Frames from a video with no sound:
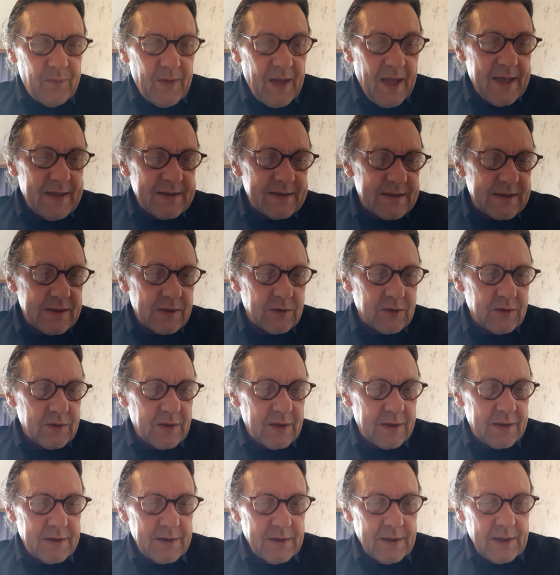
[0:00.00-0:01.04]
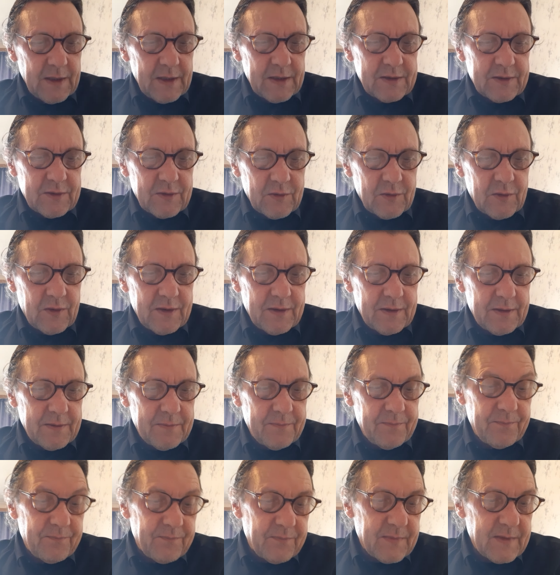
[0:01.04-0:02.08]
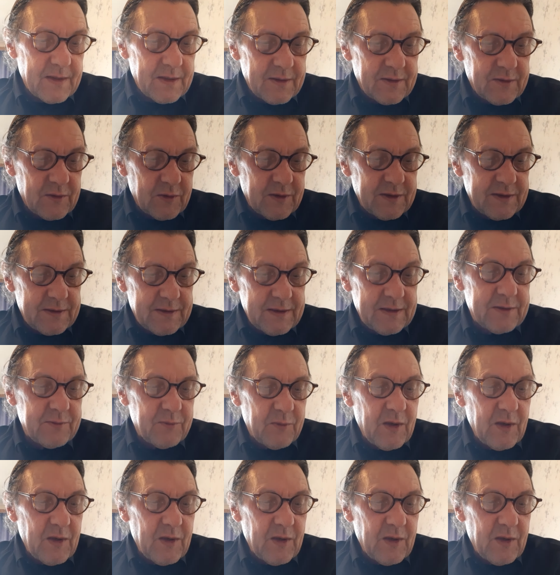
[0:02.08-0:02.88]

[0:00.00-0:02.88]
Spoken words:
and so it